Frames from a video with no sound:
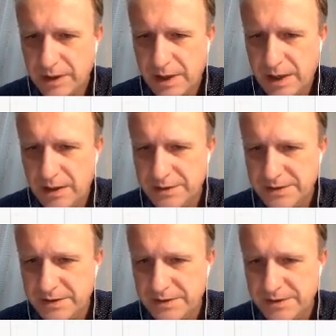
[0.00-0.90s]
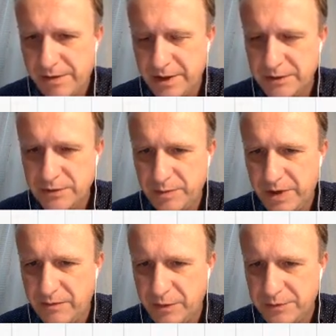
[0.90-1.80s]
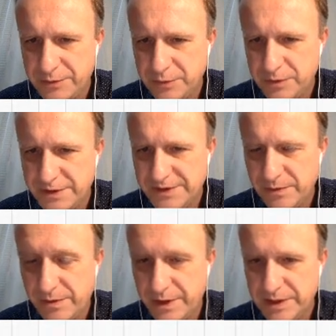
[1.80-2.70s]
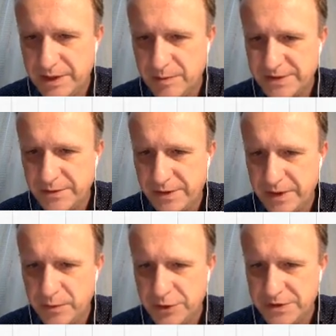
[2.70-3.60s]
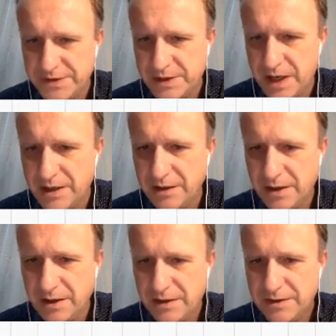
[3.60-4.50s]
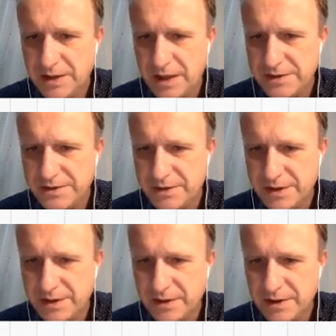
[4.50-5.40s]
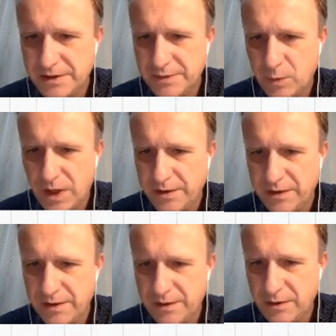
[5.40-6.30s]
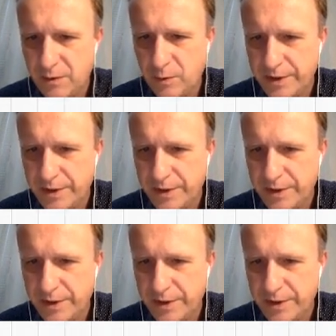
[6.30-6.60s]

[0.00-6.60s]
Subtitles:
And since 3 to the power of 2 is 3 times 3, which is 9, the answer here is 1 over